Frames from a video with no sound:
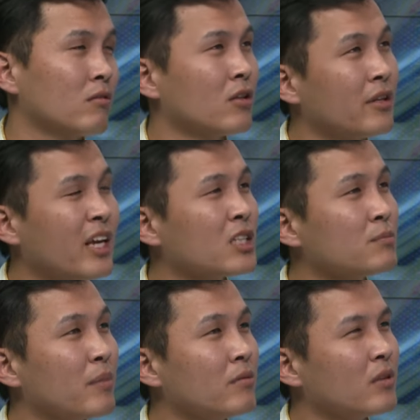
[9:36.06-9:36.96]
The
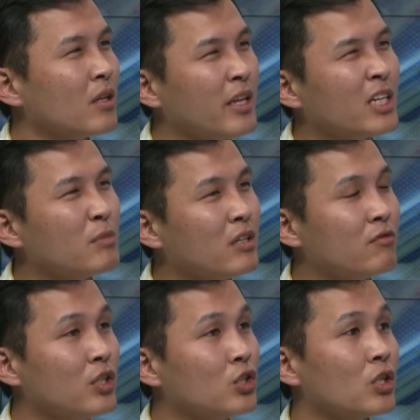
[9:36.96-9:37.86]
next main
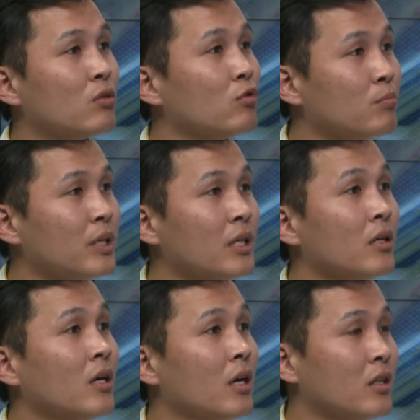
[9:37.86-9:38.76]
feature would be
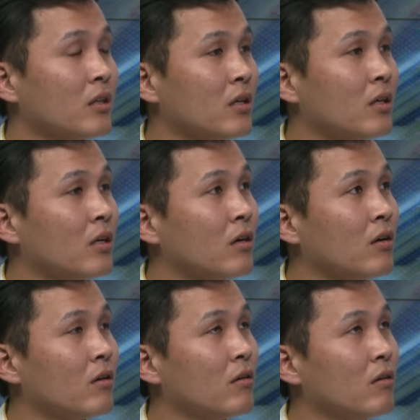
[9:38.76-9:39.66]
the
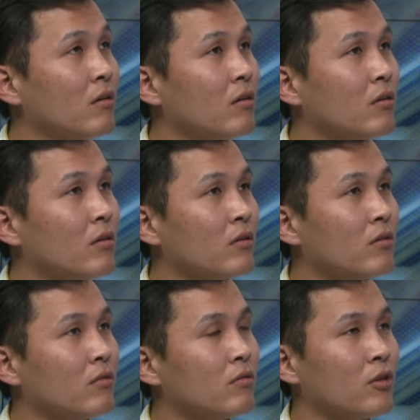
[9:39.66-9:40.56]

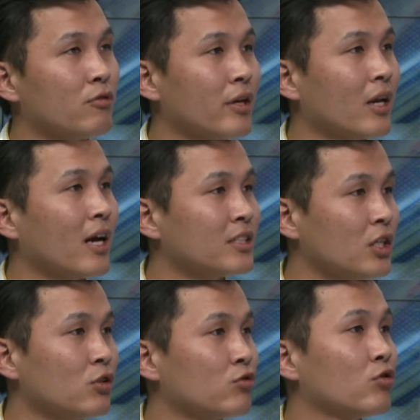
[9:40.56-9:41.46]

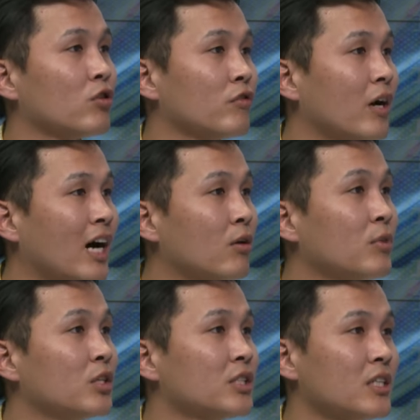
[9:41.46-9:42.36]
realization of how
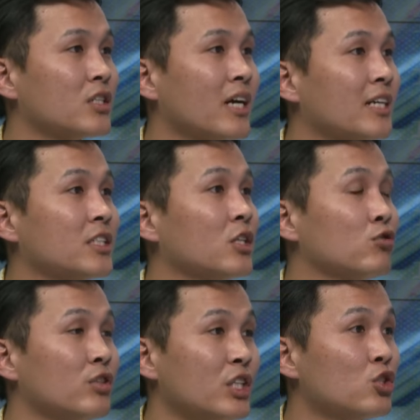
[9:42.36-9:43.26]
much
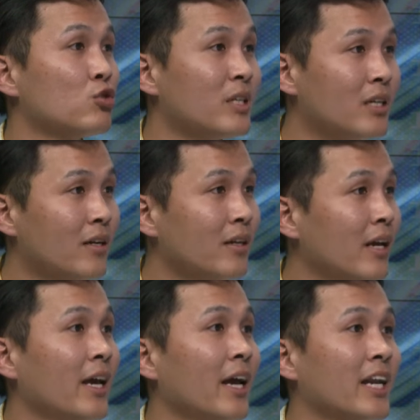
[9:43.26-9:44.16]
digitization needs to be done
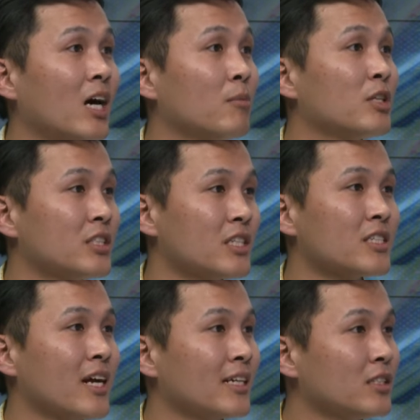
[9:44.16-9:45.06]
and how much
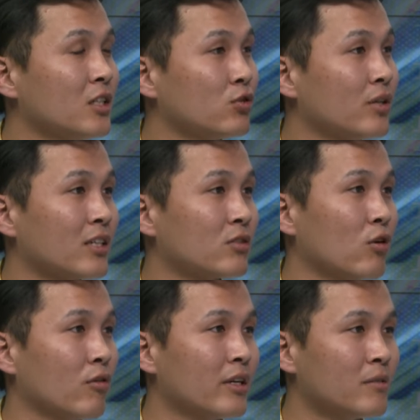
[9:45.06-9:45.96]
digitization has
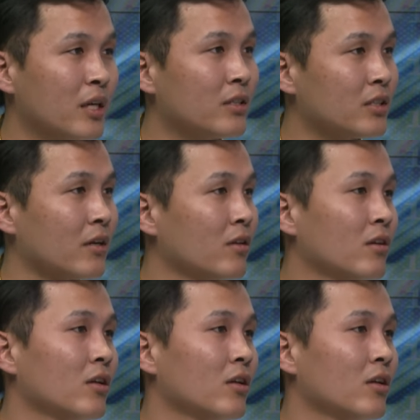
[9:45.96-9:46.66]
already been done.